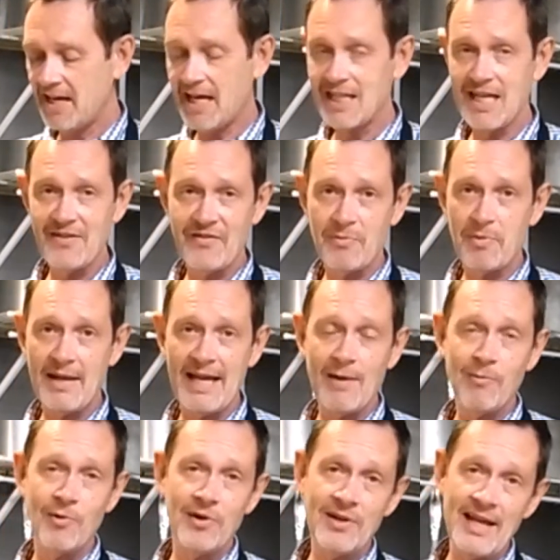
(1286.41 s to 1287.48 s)
I like to
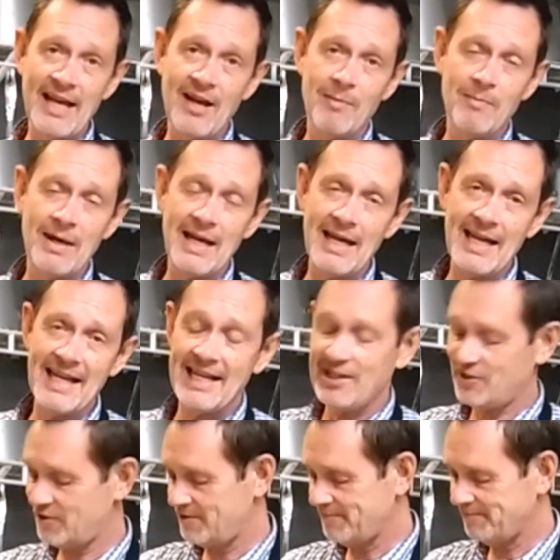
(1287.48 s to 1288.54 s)
plant one now at my
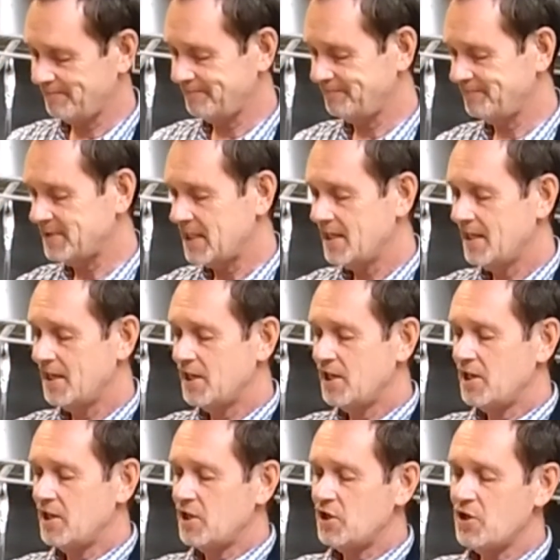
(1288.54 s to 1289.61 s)

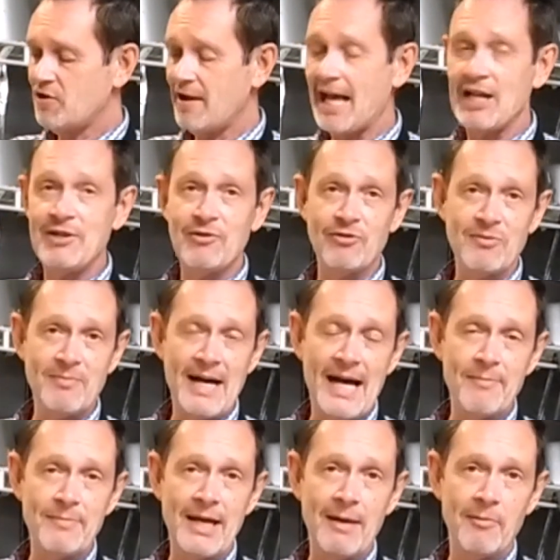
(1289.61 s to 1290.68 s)
age. Your grandchildren
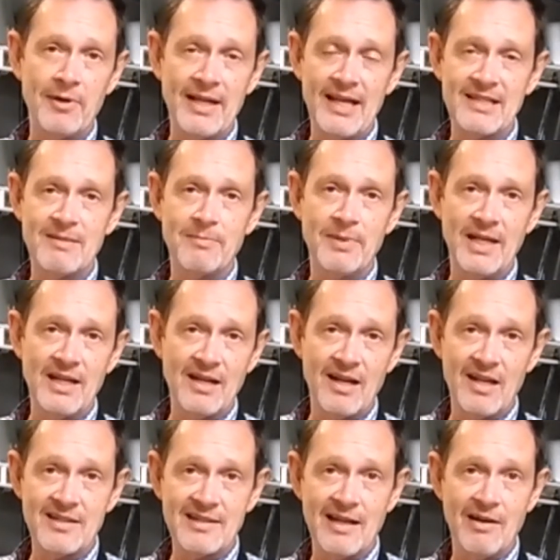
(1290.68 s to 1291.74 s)
might be able to get some
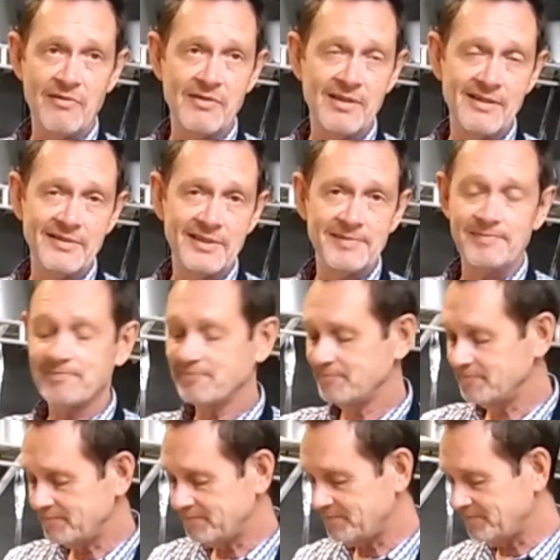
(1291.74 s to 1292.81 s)
pecans off of
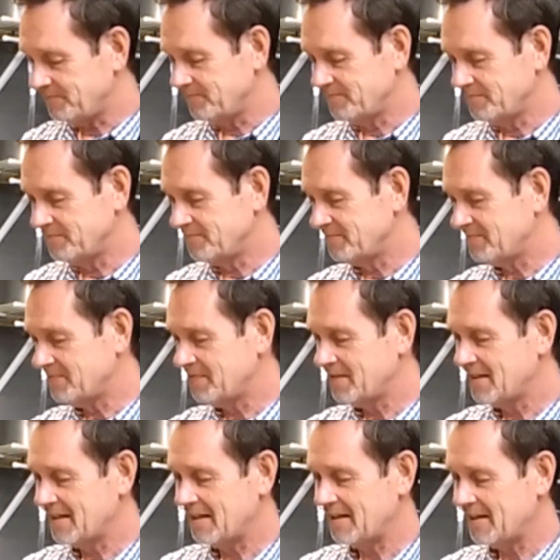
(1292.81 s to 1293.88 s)

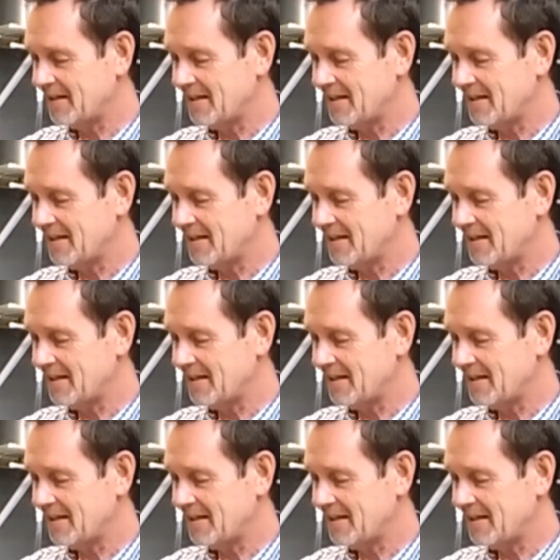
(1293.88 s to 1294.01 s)
it.